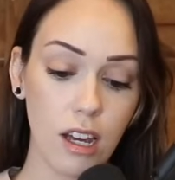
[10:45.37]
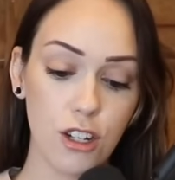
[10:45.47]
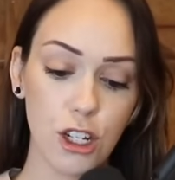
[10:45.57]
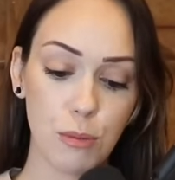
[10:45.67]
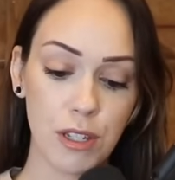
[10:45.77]

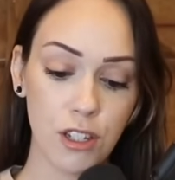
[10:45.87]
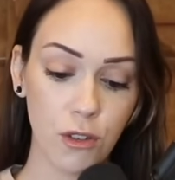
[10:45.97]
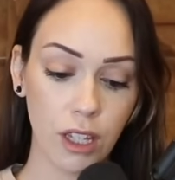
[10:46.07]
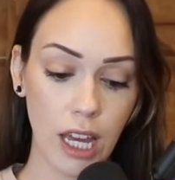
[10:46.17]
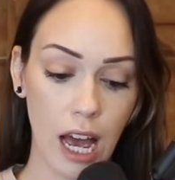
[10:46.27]
She
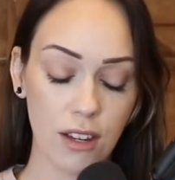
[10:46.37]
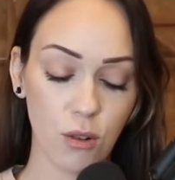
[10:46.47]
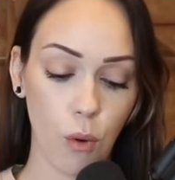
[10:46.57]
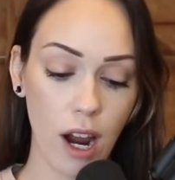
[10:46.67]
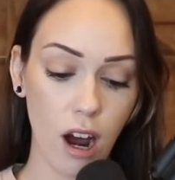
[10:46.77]
specifically asked
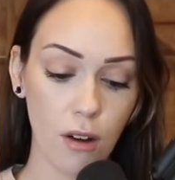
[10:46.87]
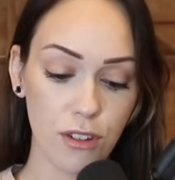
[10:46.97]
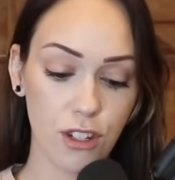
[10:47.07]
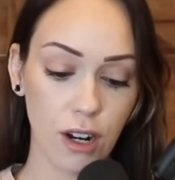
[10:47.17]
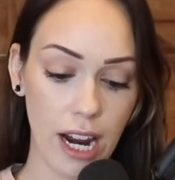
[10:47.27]
why
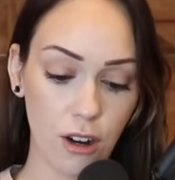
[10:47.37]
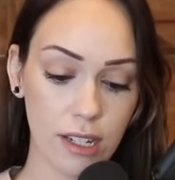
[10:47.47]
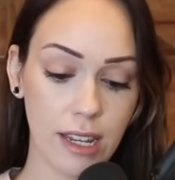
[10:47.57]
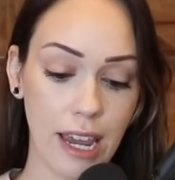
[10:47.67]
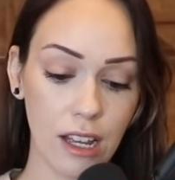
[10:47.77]
Officer
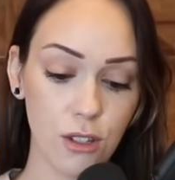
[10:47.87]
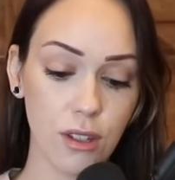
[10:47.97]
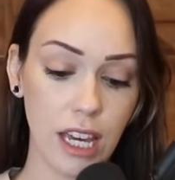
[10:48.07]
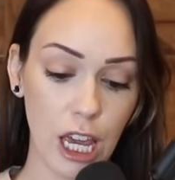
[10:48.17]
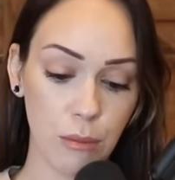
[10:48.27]
Harris canceled
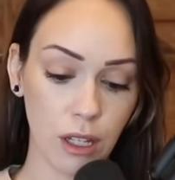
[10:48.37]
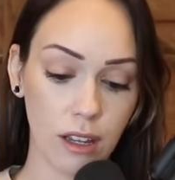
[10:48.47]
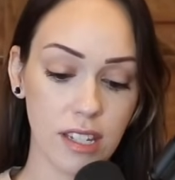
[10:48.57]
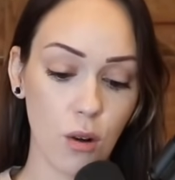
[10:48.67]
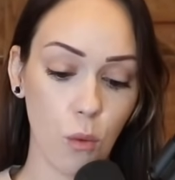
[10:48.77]
the
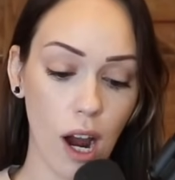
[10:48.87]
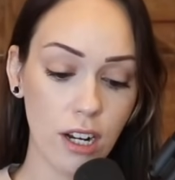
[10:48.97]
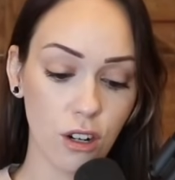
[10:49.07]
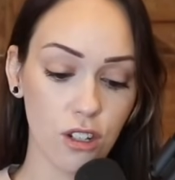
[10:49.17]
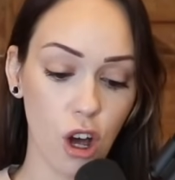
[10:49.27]
ambulance and why
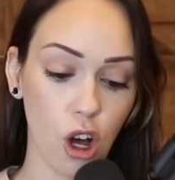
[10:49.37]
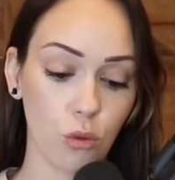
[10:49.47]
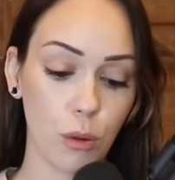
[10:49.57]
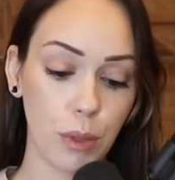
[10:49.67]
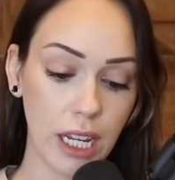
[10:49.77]
Nurse Hall
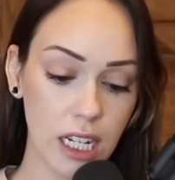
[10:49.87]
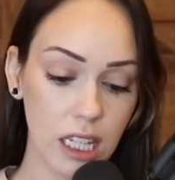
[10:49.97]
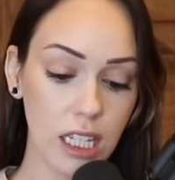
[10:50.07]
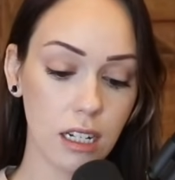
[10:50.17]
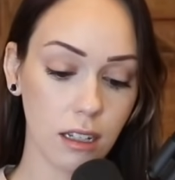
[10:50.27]

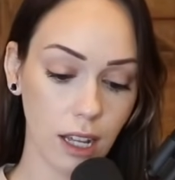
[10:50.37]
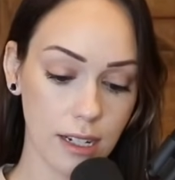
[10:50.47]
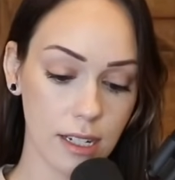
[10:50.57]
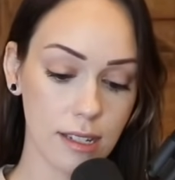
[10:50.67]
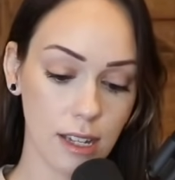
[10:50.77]
repeatedly
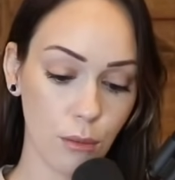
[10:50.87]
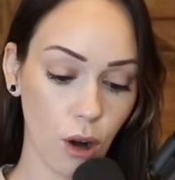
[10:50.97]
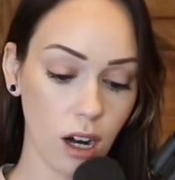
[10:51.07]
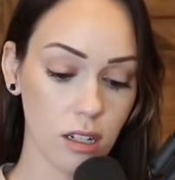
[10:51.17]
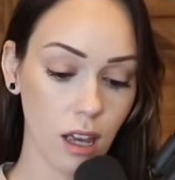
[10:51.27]
neglected to send
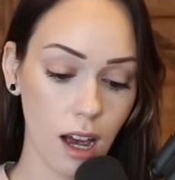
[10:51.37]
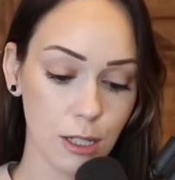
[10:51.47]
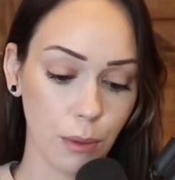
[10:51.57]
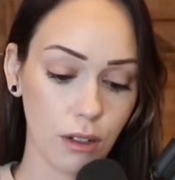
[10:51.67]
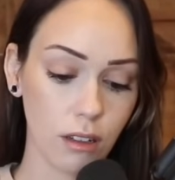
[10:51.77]
Brock to the
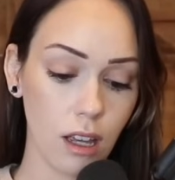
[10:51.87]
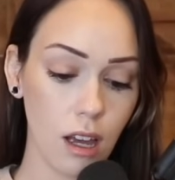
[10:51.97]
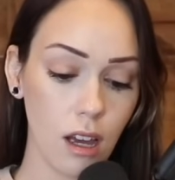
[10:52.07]
hospital.